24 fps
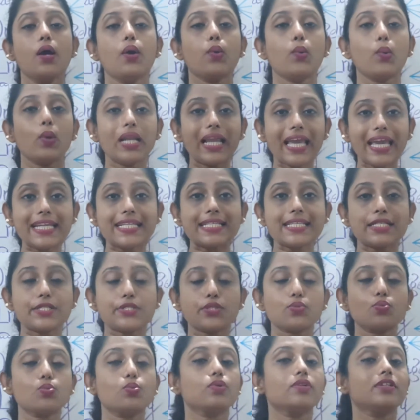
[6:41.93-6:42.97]
related
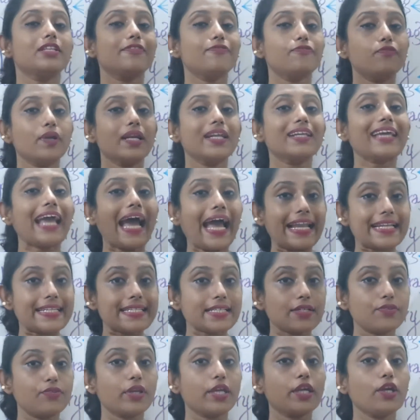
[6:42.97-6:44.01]
to different
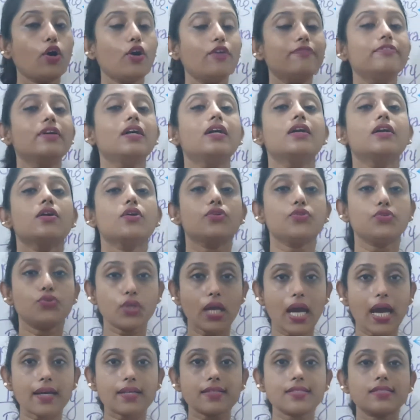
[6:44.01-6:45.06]
category of
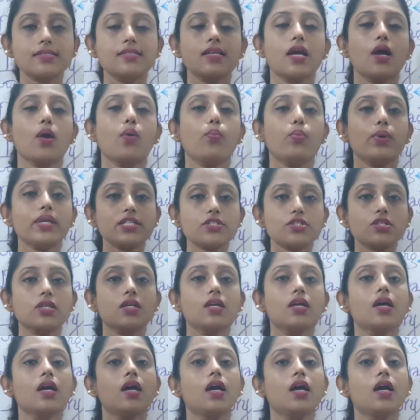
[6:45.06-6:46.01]
drugs which